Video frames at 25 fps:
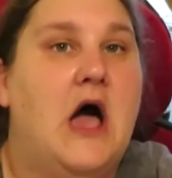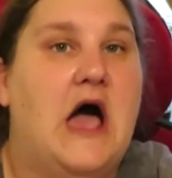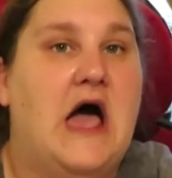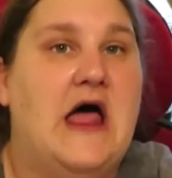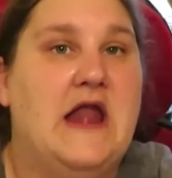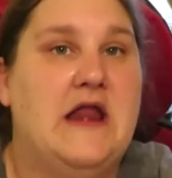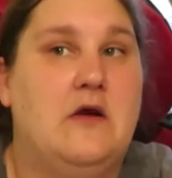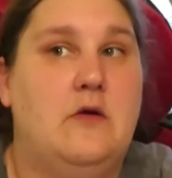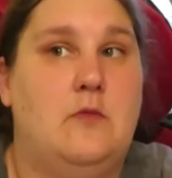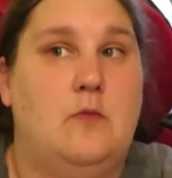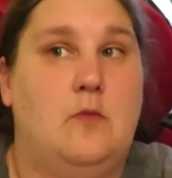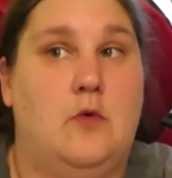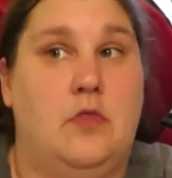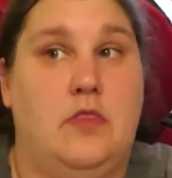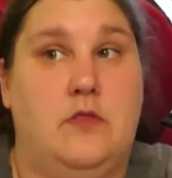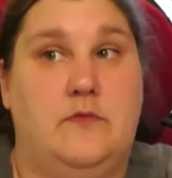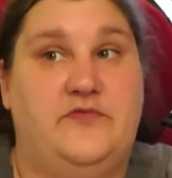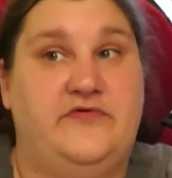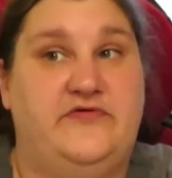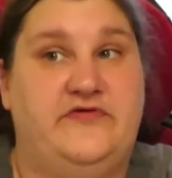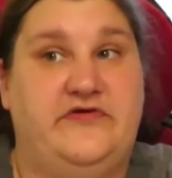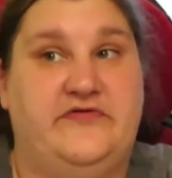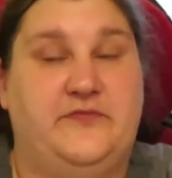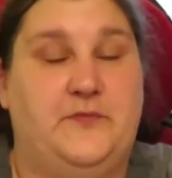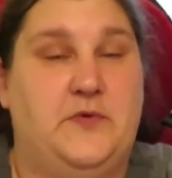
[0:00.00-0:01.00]
I don't want them
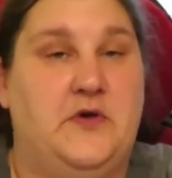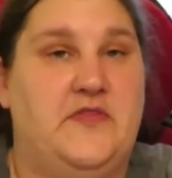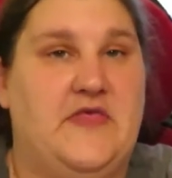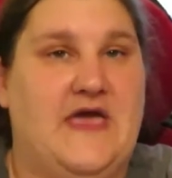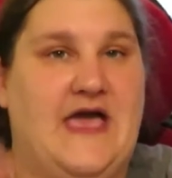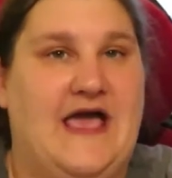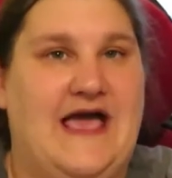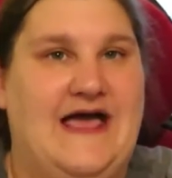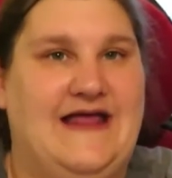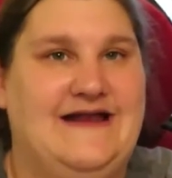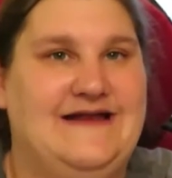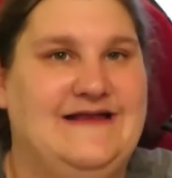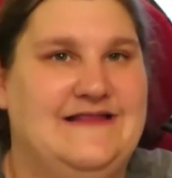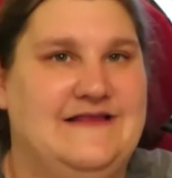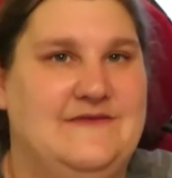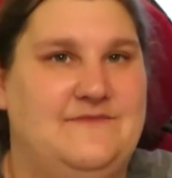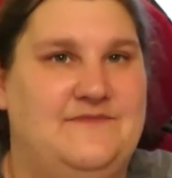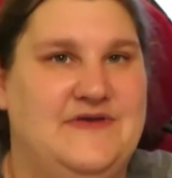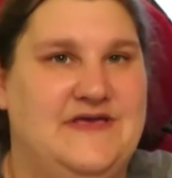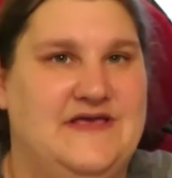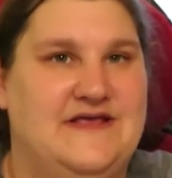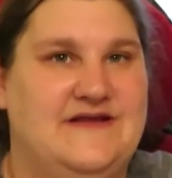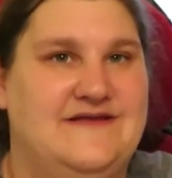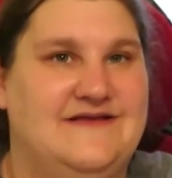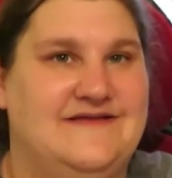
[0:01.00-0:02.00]
to just put their hand in the
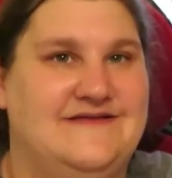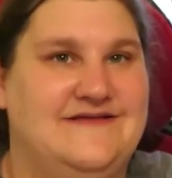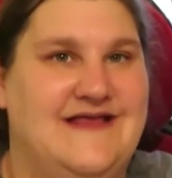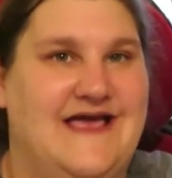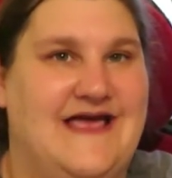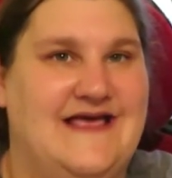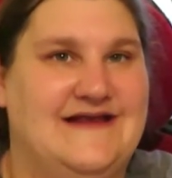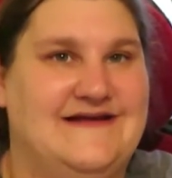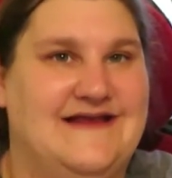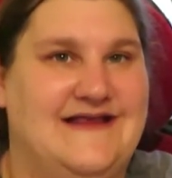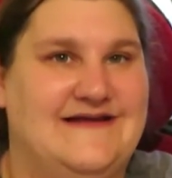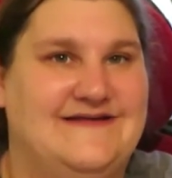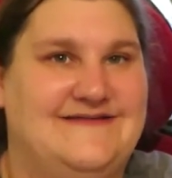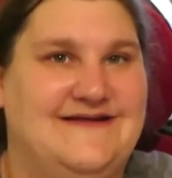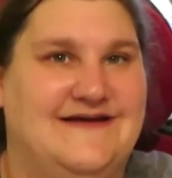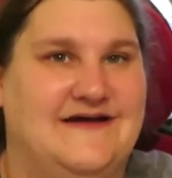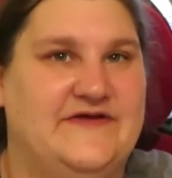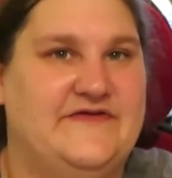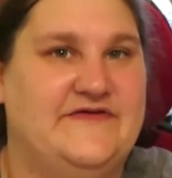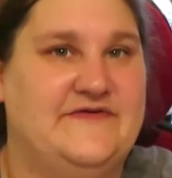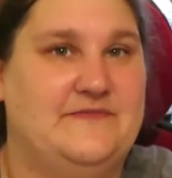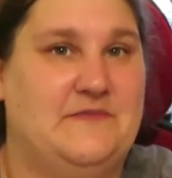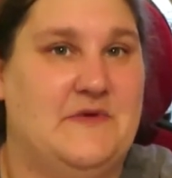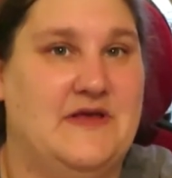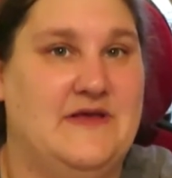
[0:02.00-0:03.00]
bin and, and, and
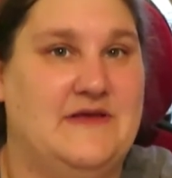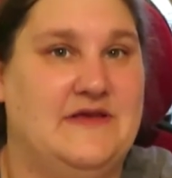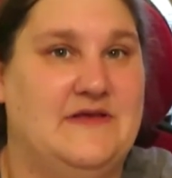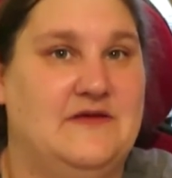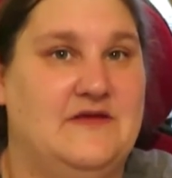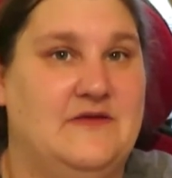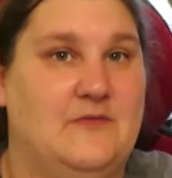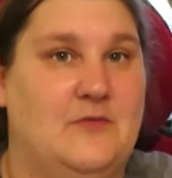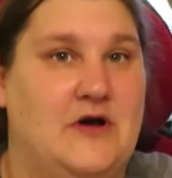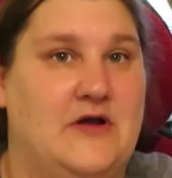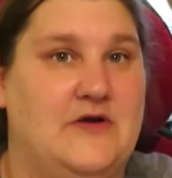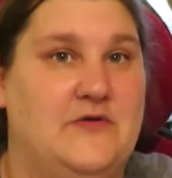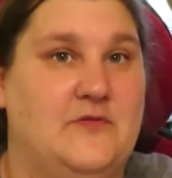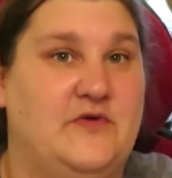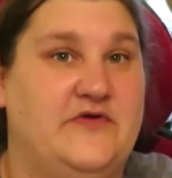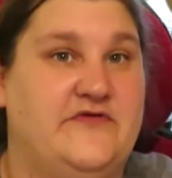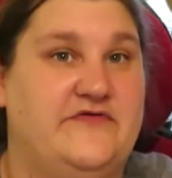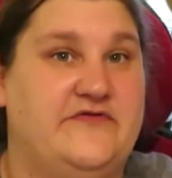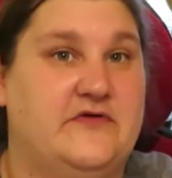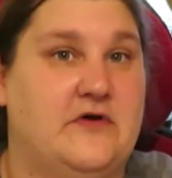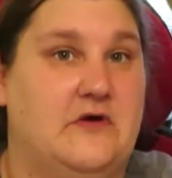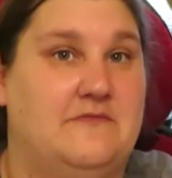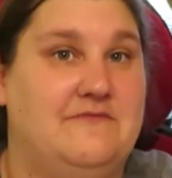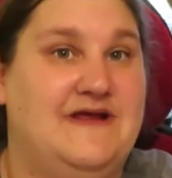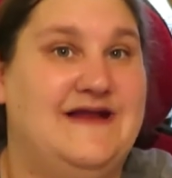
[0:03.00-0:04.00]
touch my one
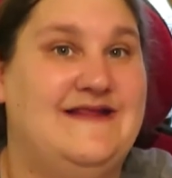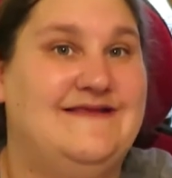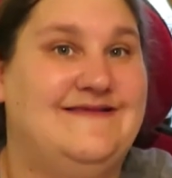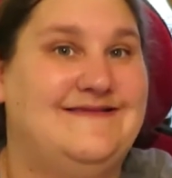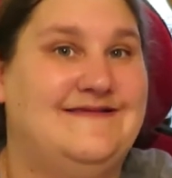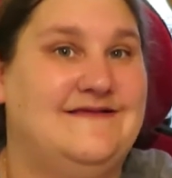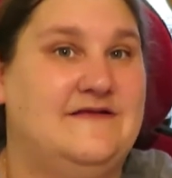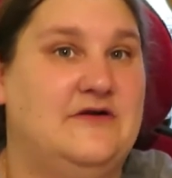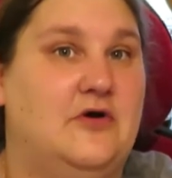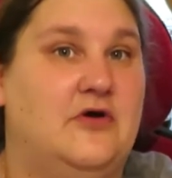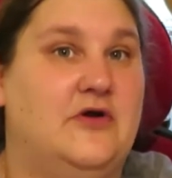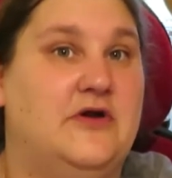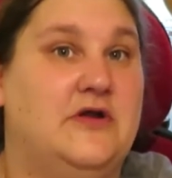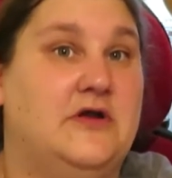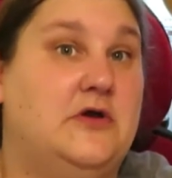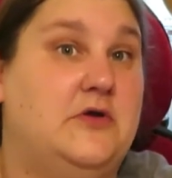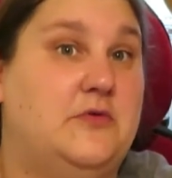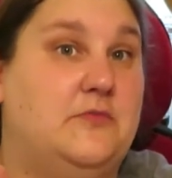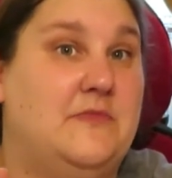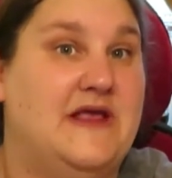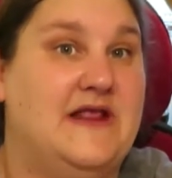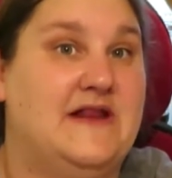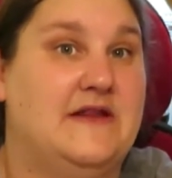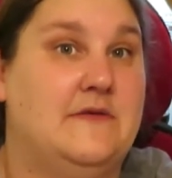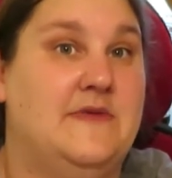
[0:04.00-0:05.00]
which got medicine on and
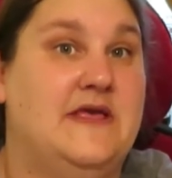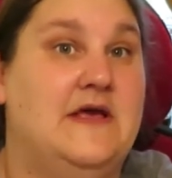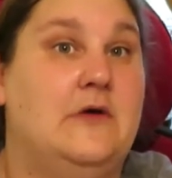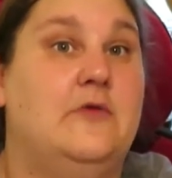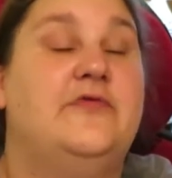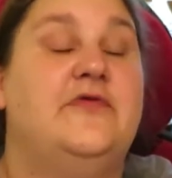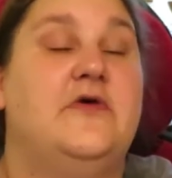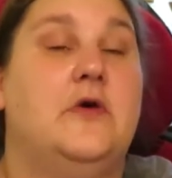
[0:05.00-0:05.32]
could make them ill.